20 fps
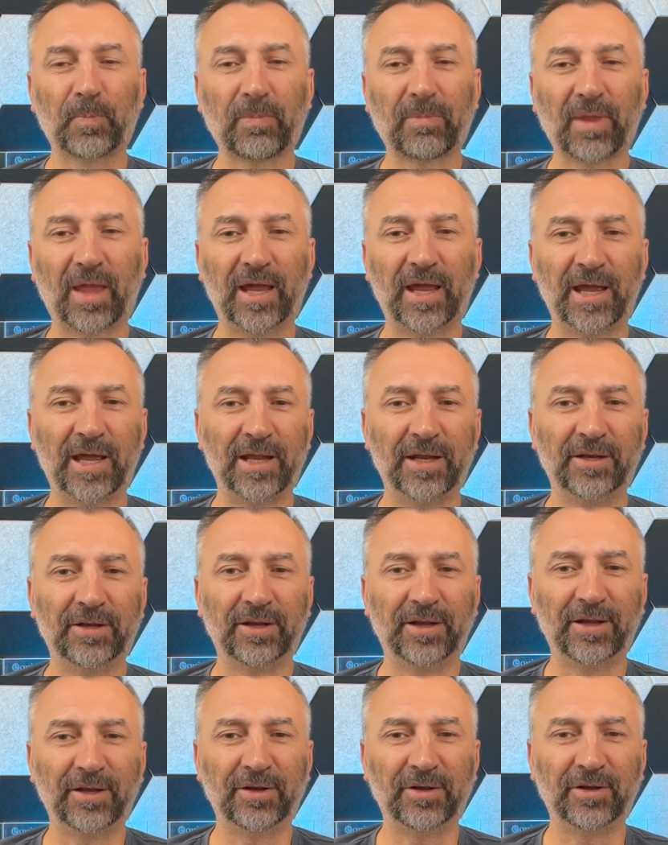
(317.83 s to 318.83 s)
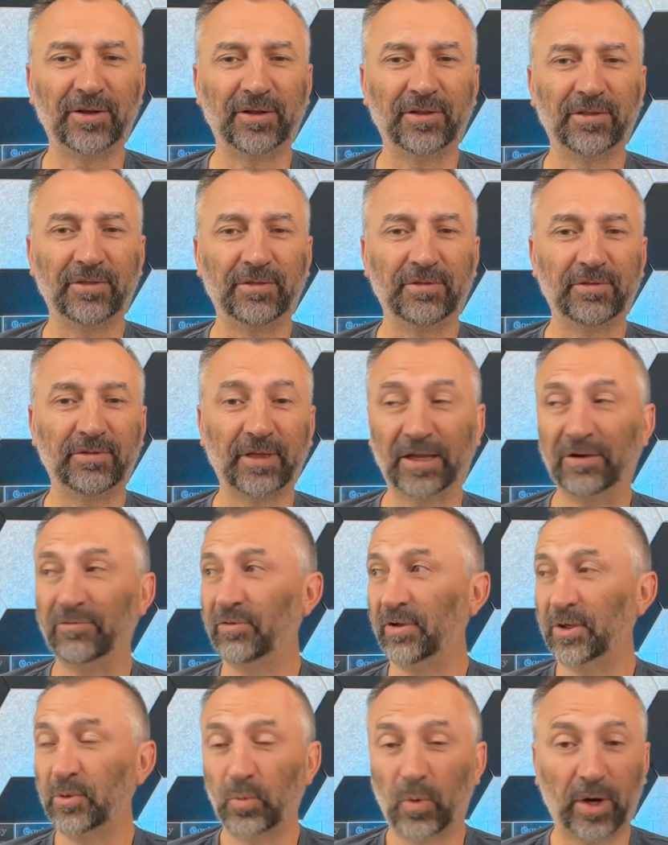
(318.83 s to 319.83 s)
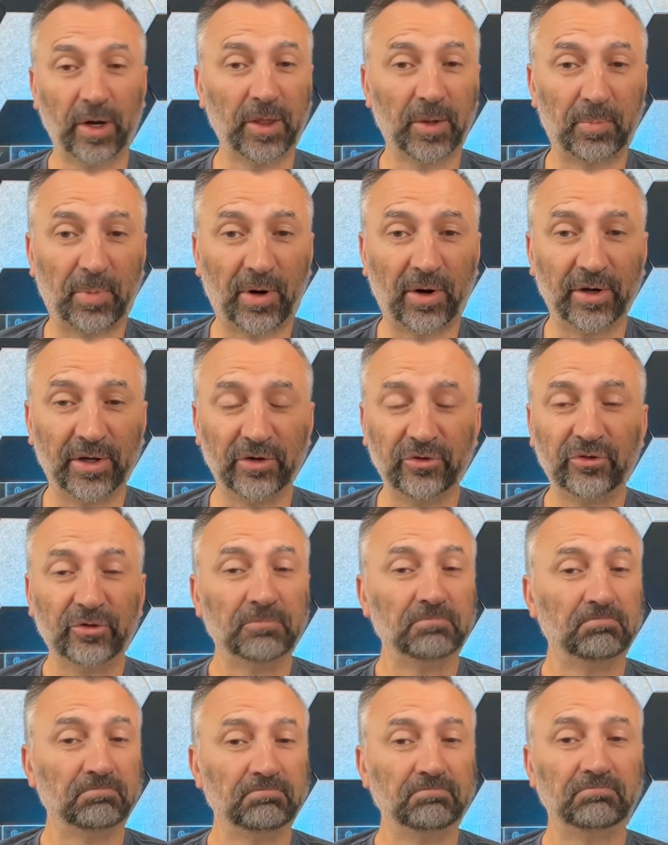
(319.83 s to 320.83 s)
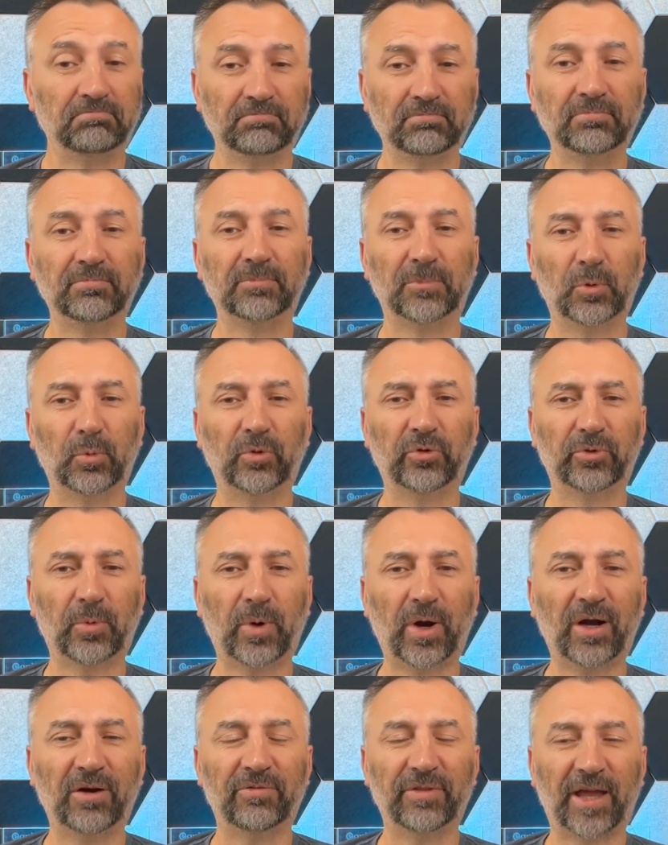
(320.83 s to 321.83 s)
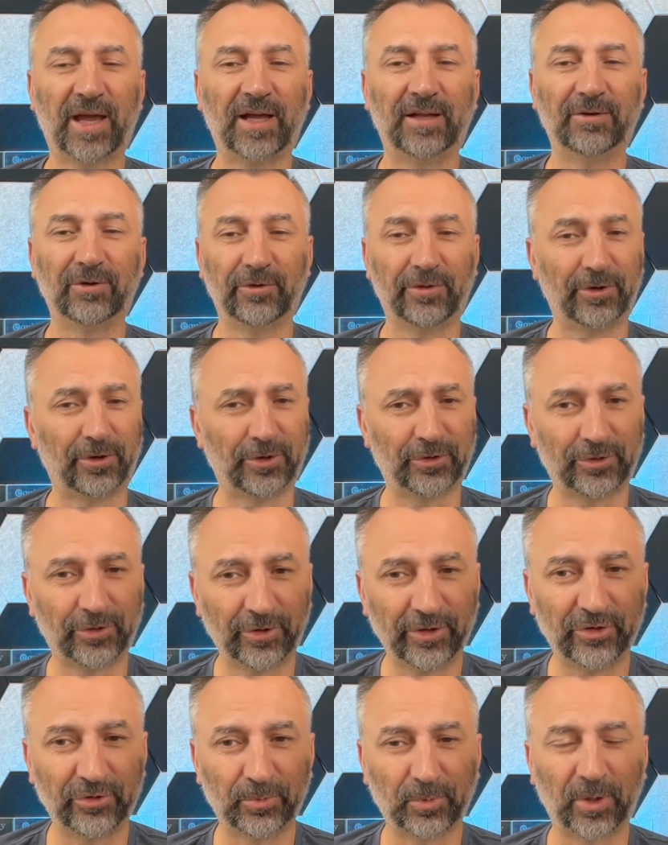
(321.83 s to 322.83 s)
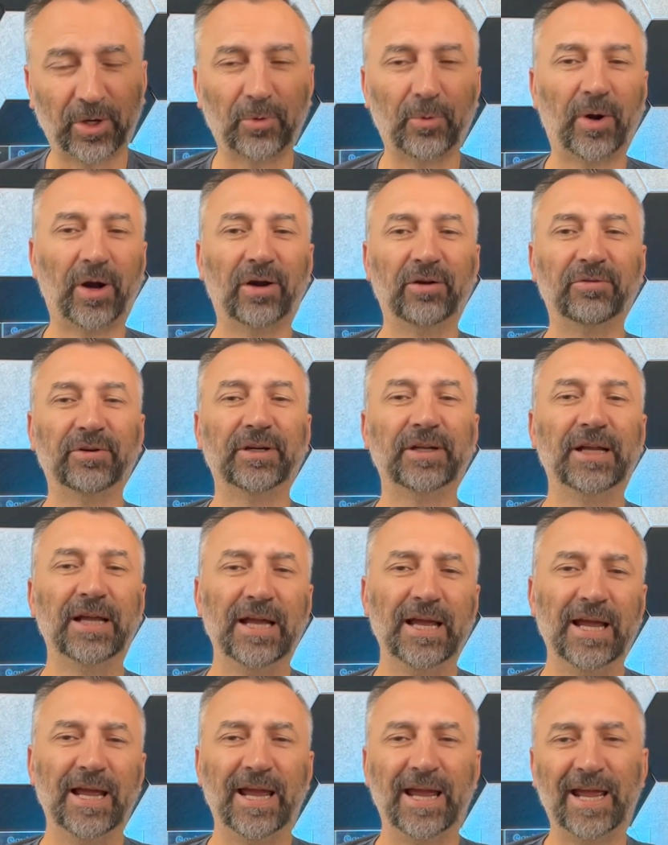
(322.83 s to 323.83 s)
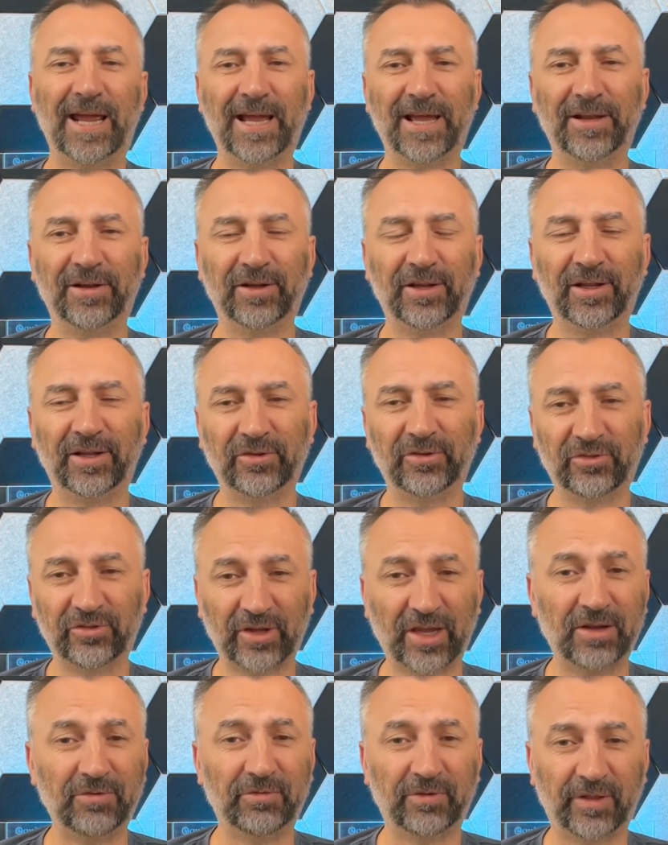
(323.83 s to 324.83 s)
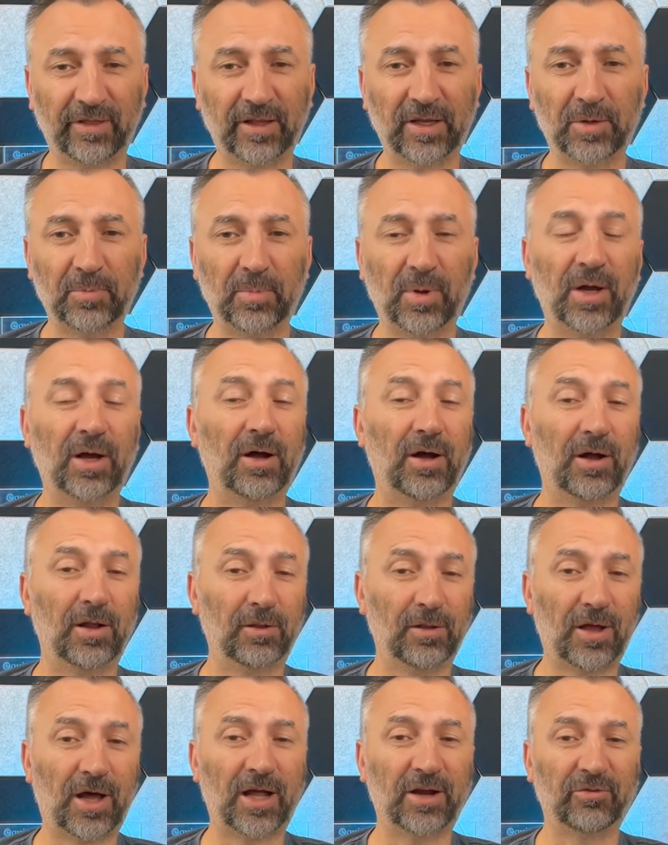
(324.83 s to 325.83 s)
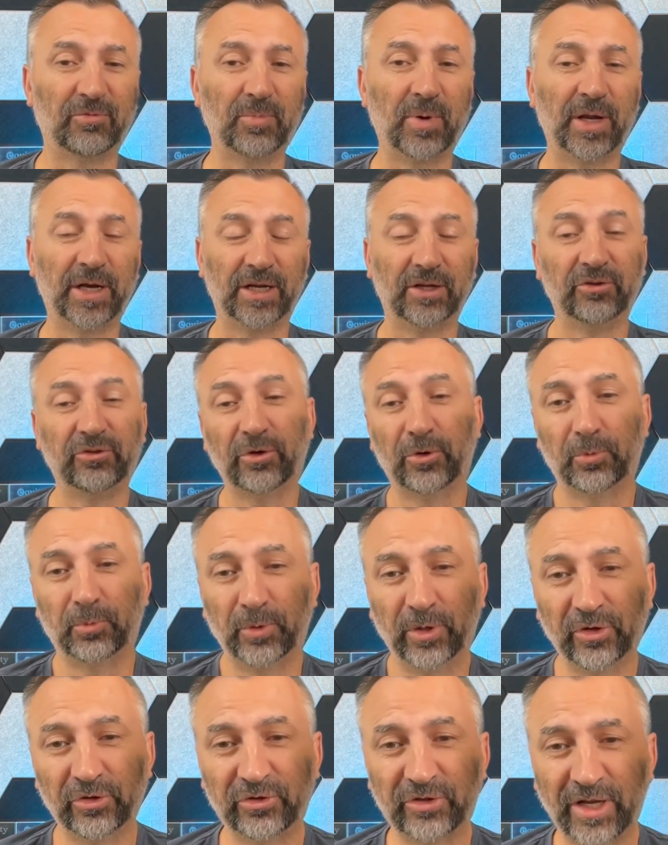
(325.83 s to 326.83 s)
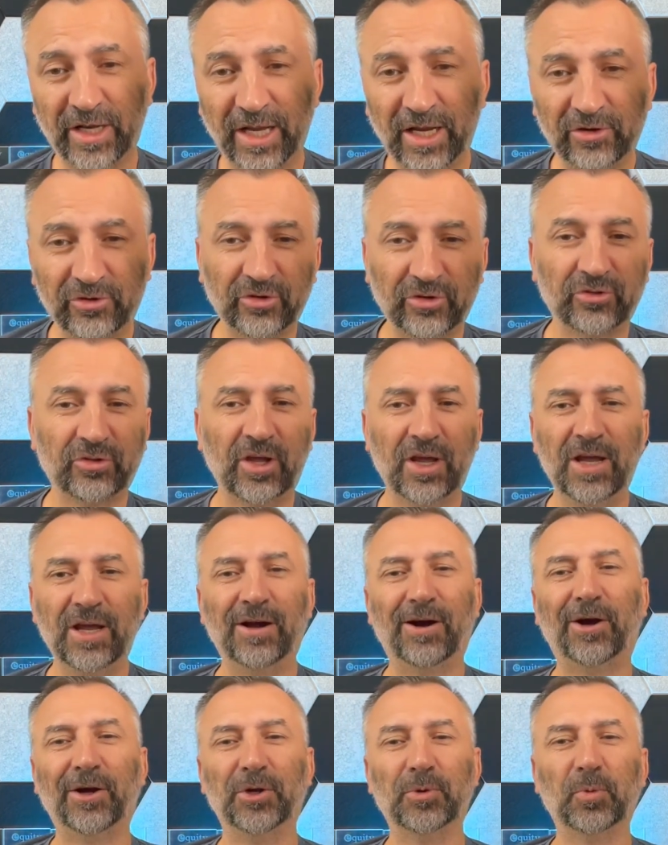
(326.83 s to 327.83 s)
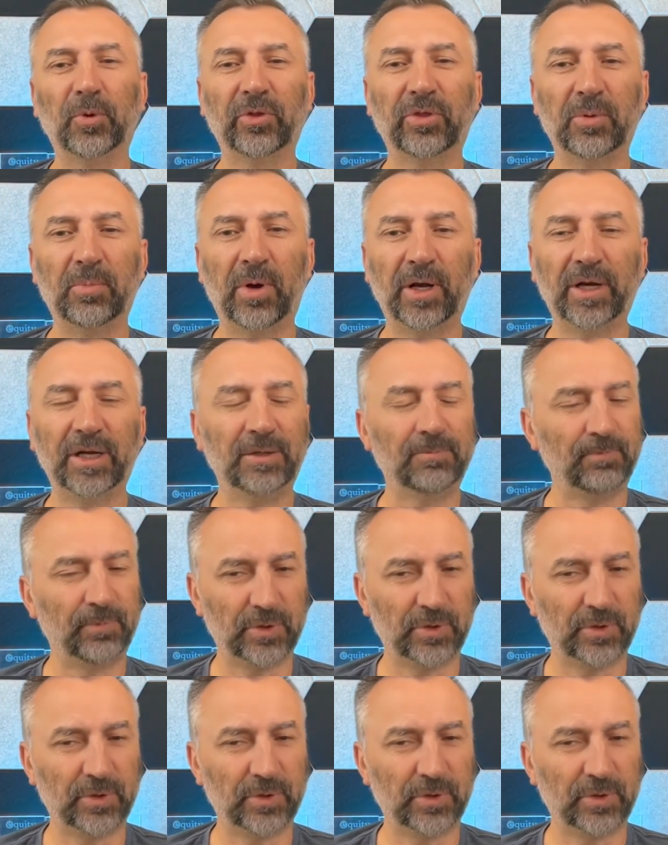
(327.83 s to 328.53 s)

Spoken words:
and thankfully, one of the parties was aware of that, or their attorneys were aware of it, and saved them a lot of money. So real estate agents, are you worth the money?